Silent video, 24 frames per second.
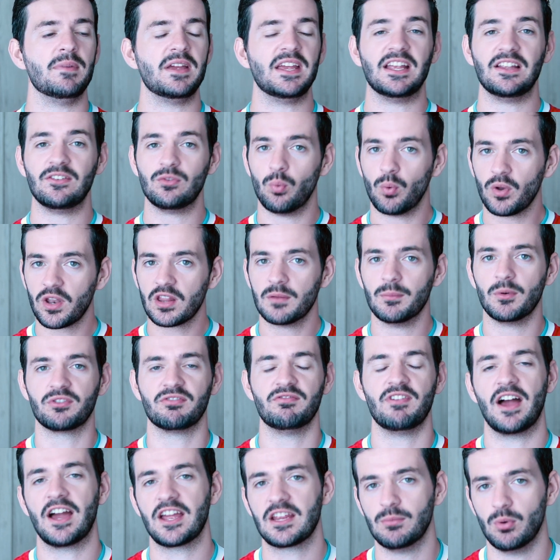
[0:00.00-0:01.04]
is one of the most
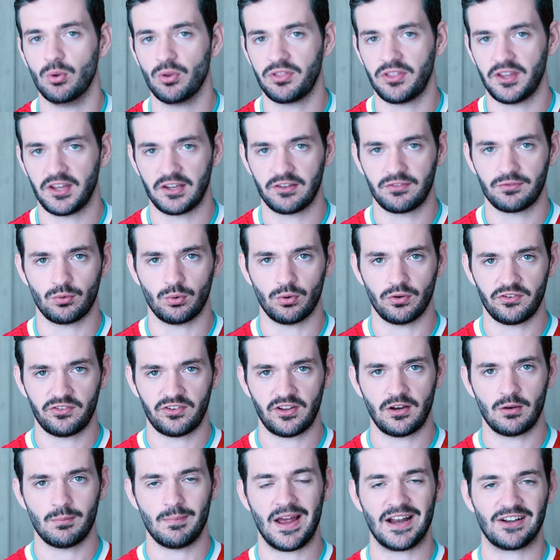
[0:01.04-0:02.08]
valuable things for a
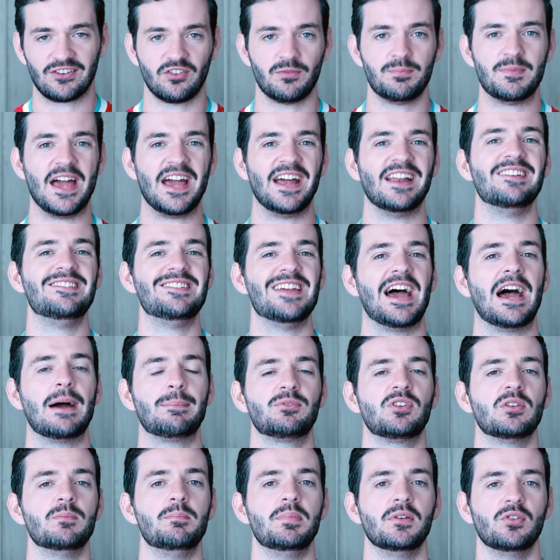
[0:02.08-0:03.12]
center back. Just that
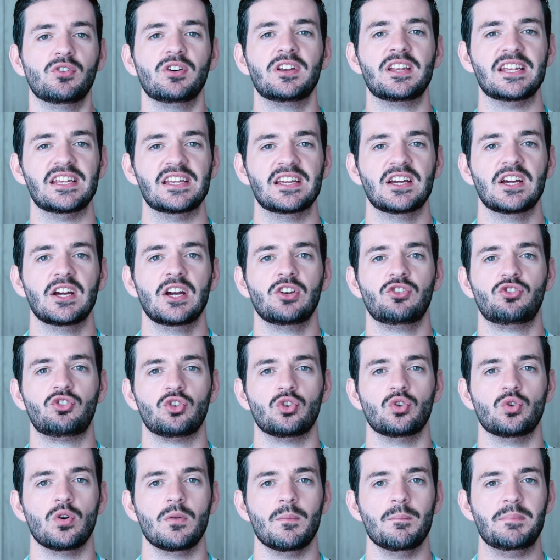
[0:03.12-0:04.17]
adaptability
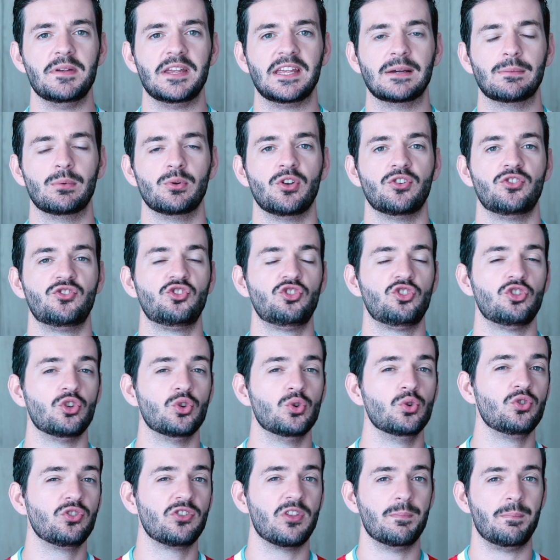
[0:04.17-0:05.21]
to be able to
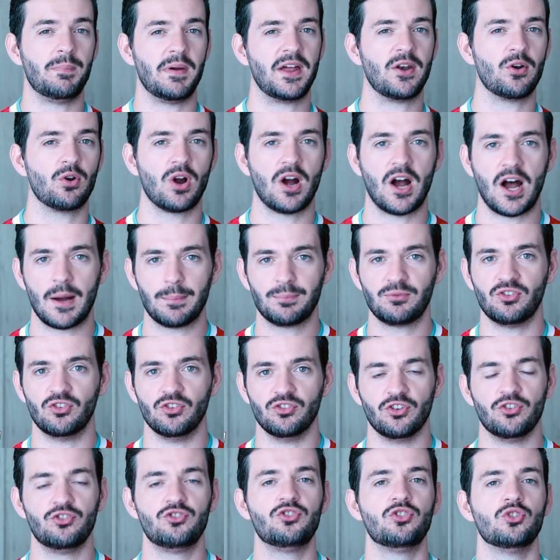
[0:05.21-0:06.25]
choose the better option,
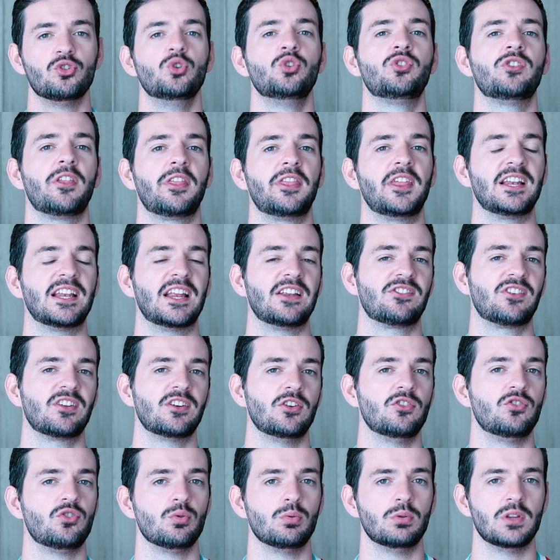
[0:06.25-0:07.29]
to choose the thing that's
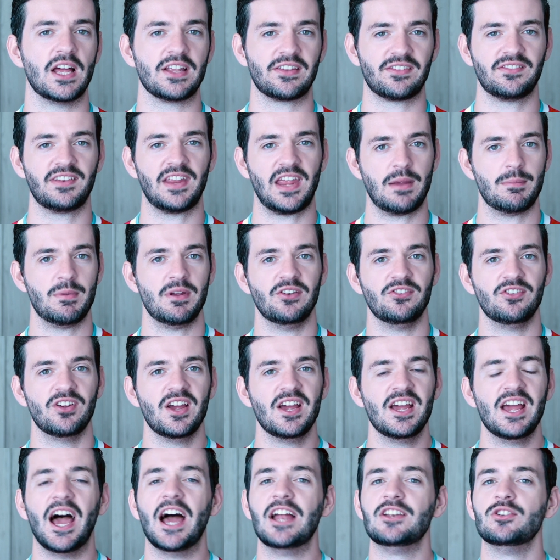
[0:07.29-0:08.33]
going to do less damage.
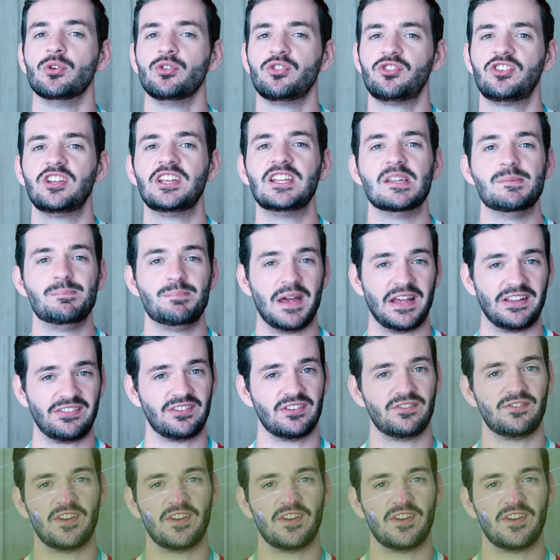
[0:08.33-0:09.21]
And you'll see the best